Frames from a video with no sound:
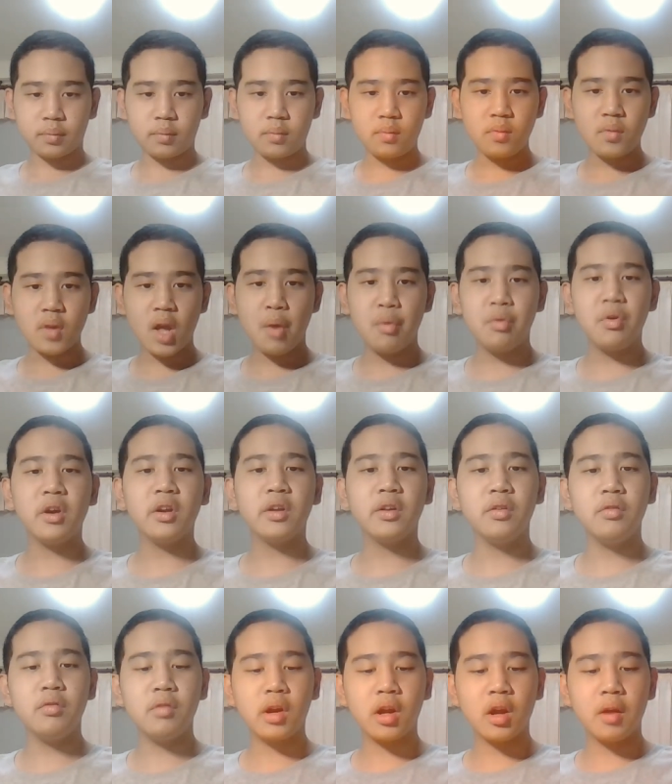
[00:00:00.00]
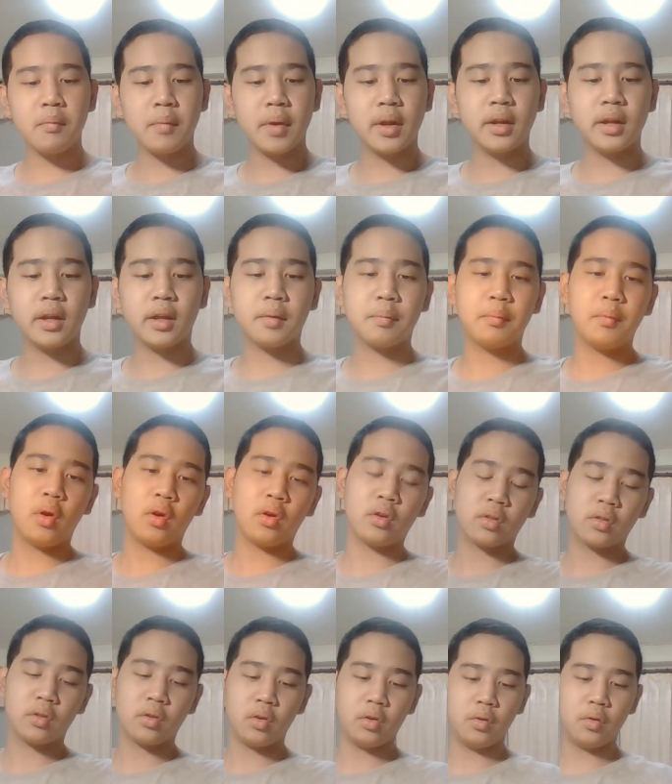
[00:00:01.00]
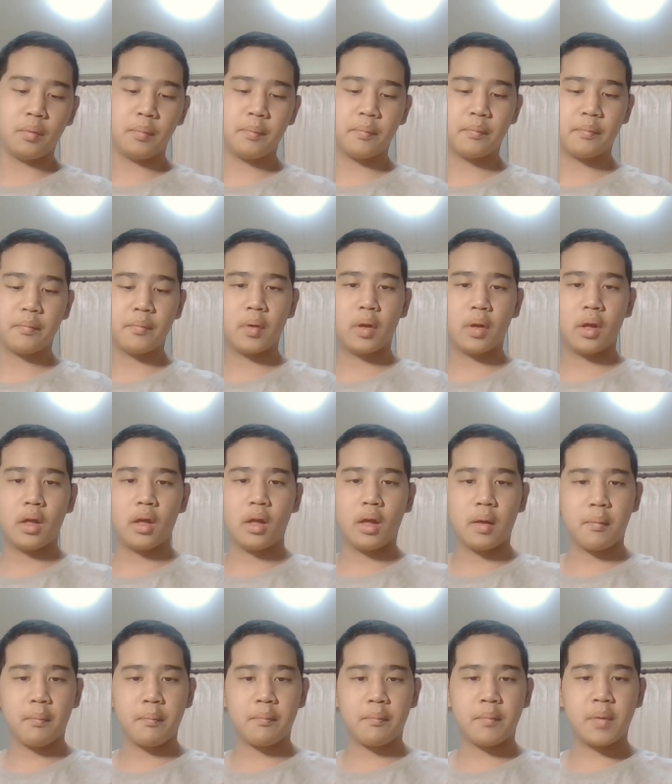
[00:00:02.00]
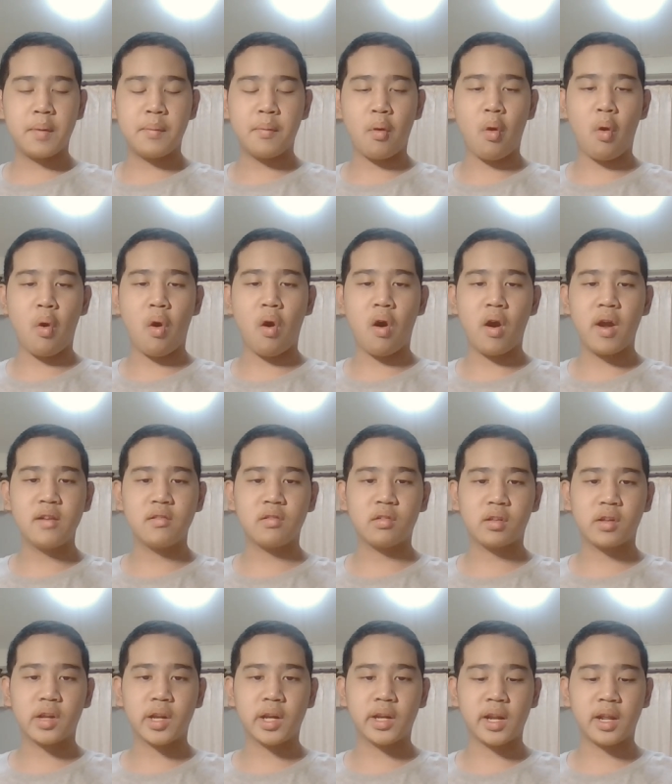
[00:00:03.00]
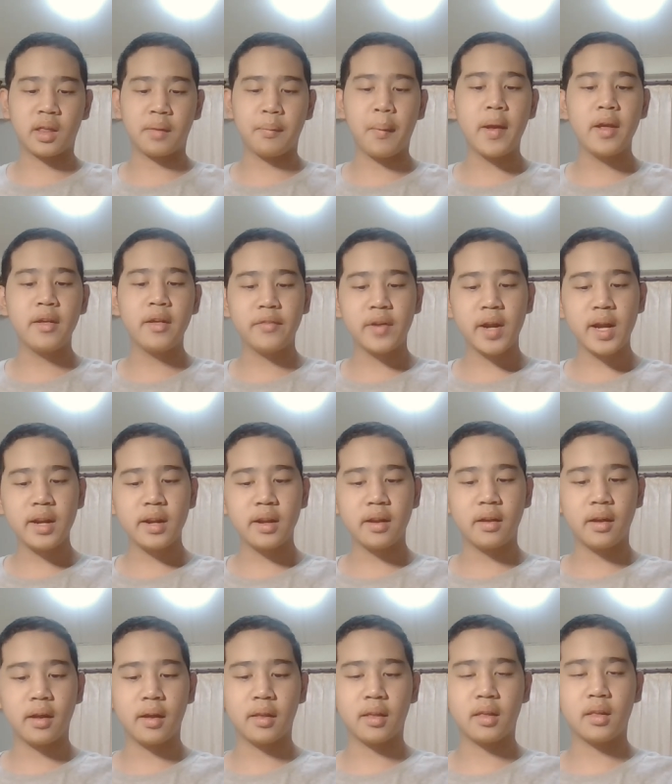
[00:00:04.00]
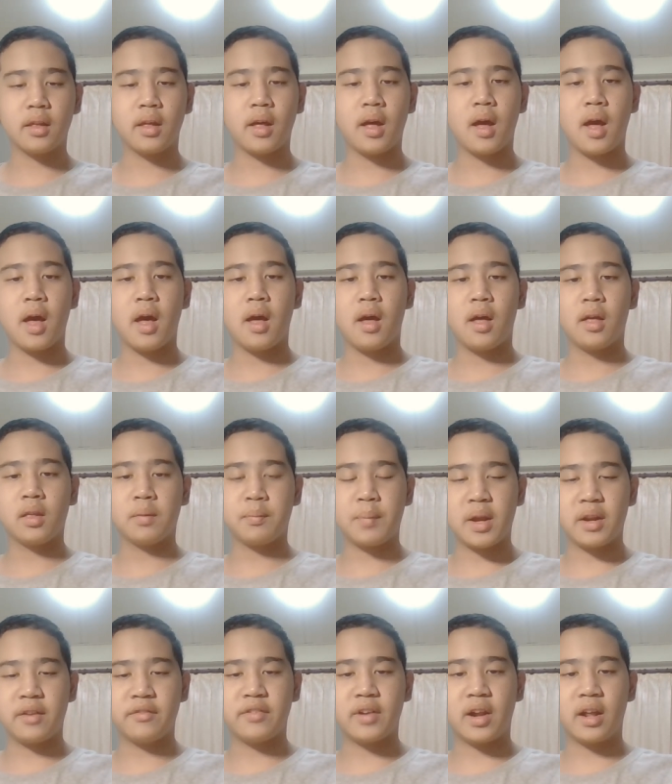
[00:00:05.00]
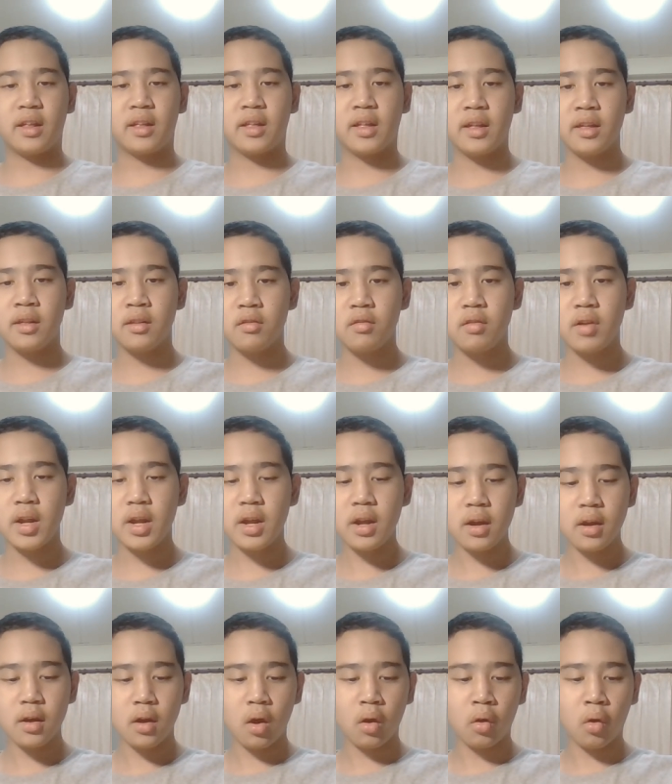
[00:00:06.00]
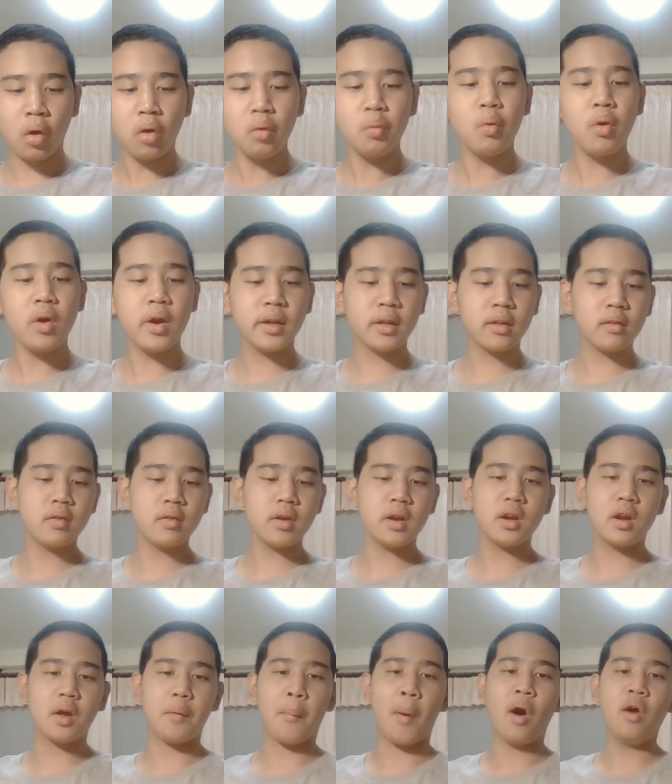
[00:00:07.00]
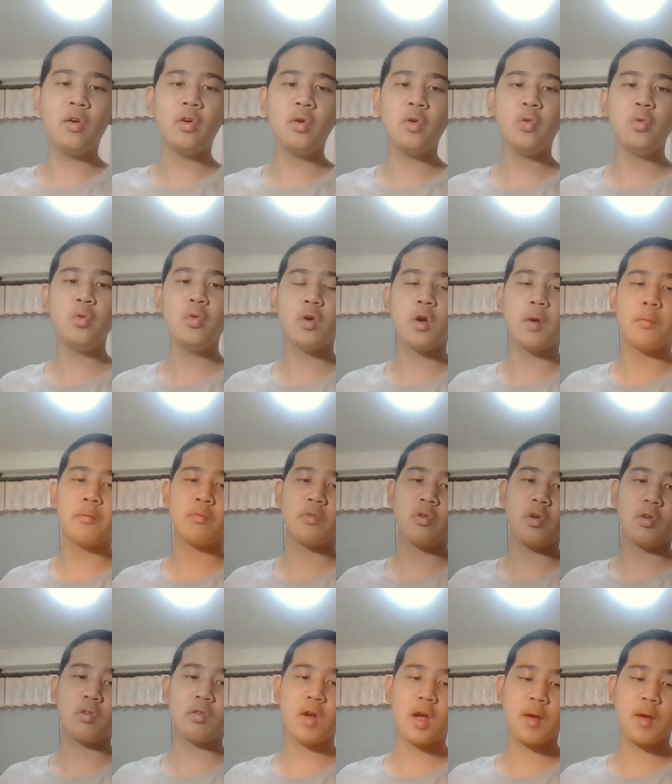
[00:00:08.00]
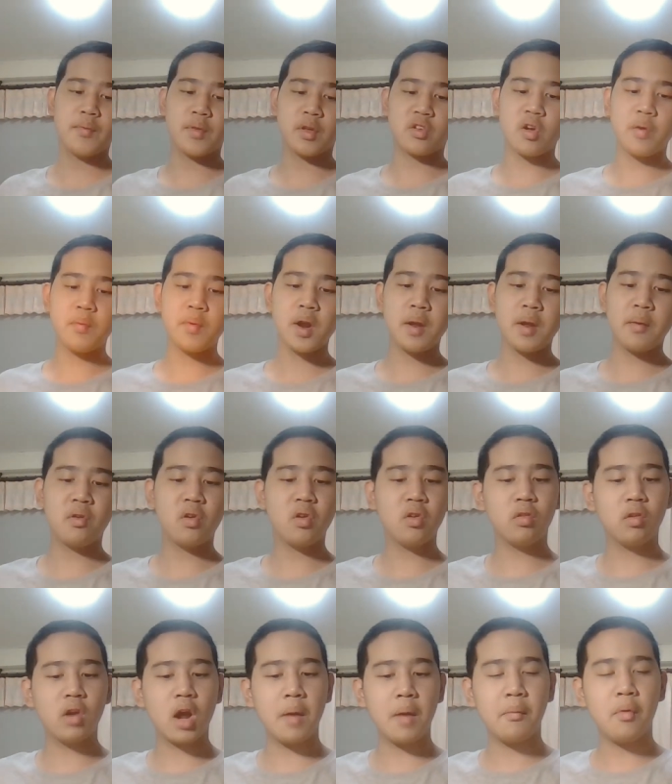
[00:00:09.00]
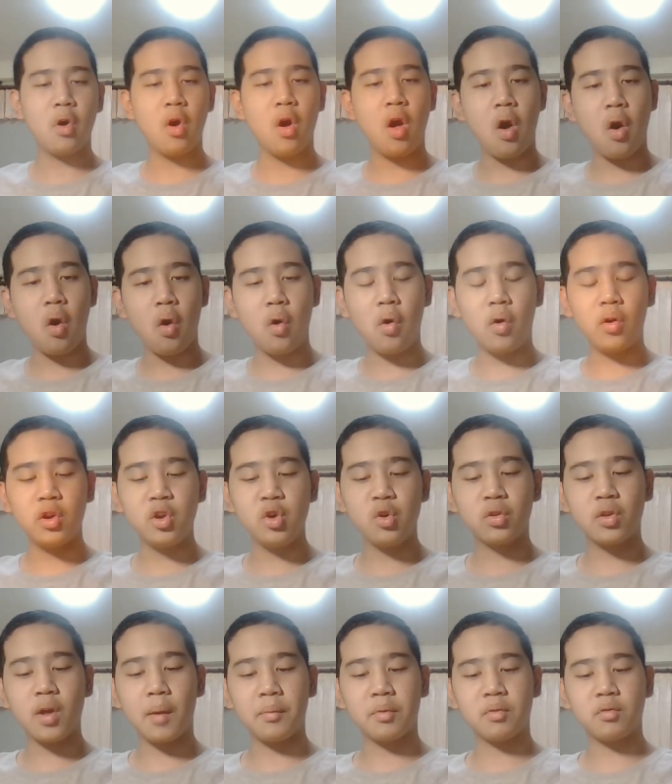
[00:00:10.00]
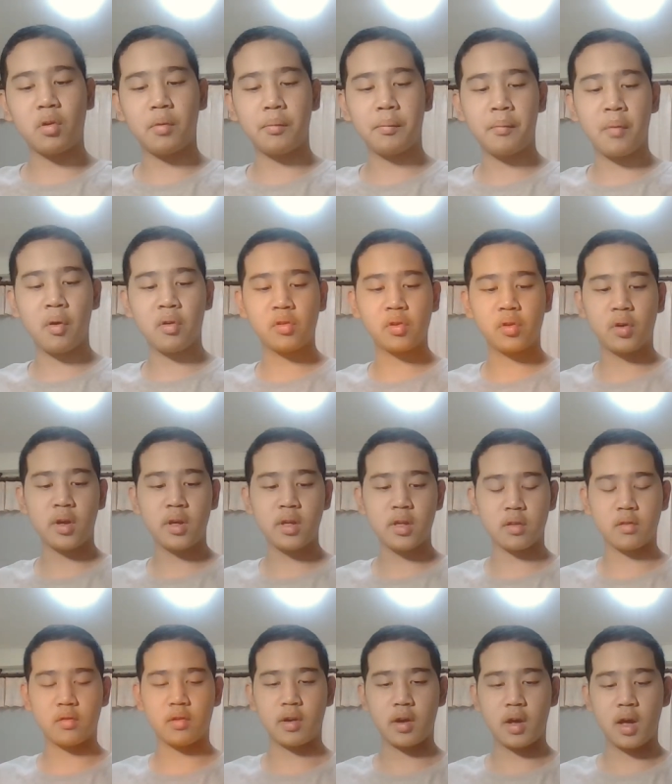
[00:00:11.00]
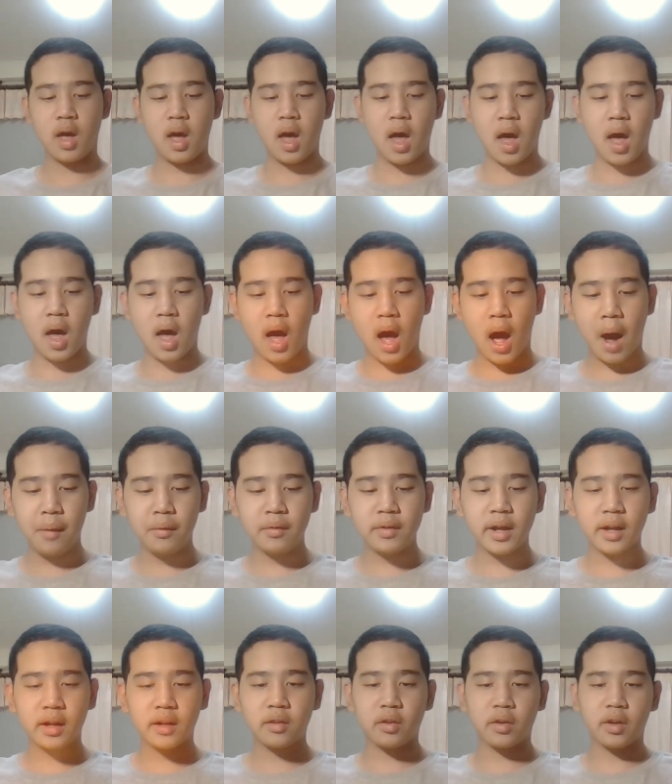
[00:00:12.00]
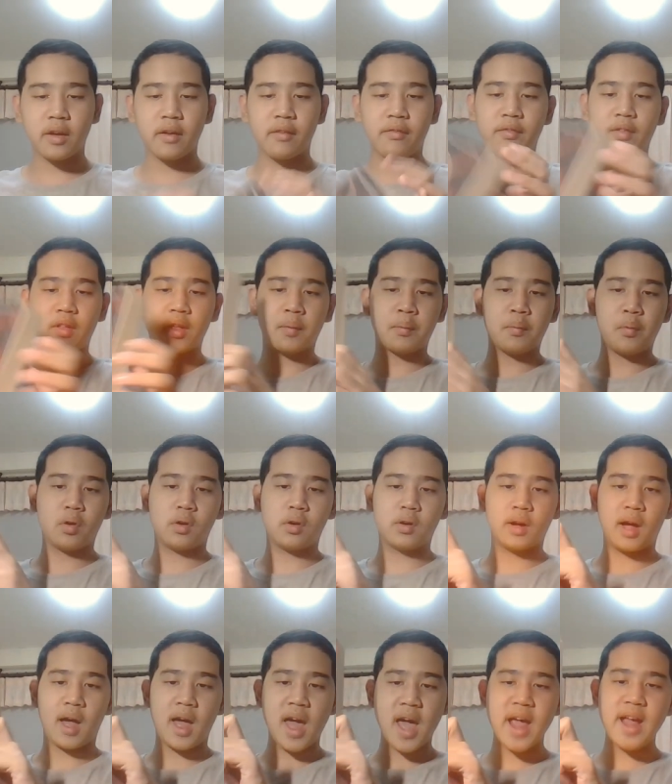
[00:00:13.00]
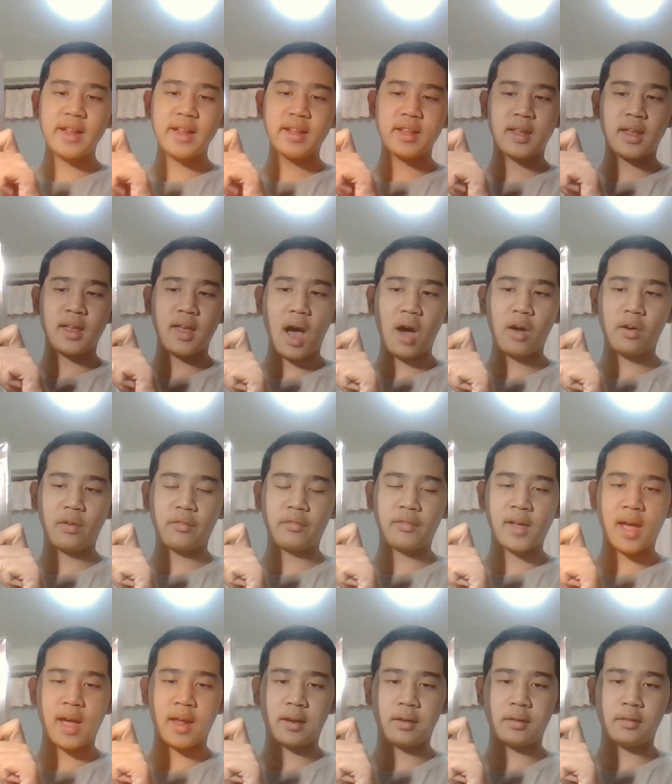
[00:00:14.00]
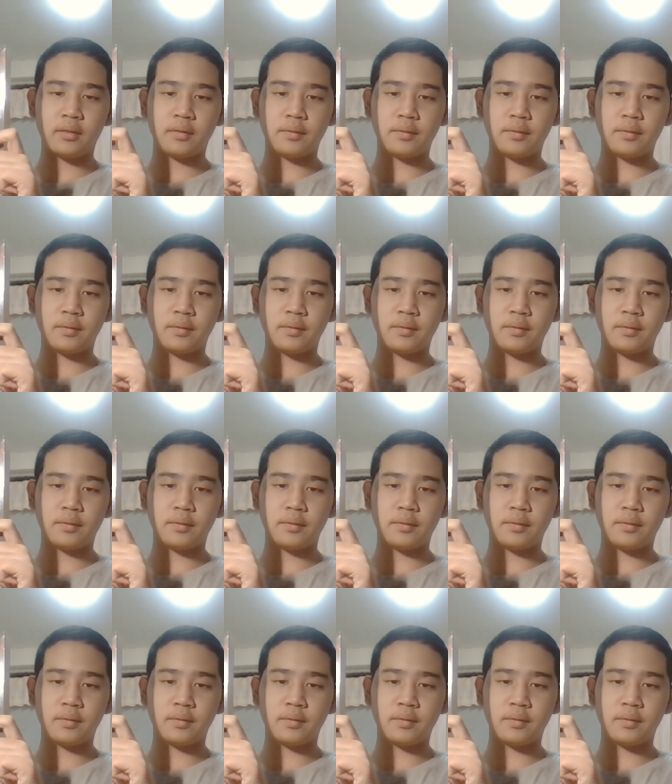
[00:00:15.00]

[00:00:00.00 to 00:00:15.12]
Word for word: I would actually recommend these books to people who are interested in spaceflight, spaceflight history, Cold War history, the Apollo program, the Gemini program, or Neil Armstrong personal history. I would like to give this book a 8 out of 10.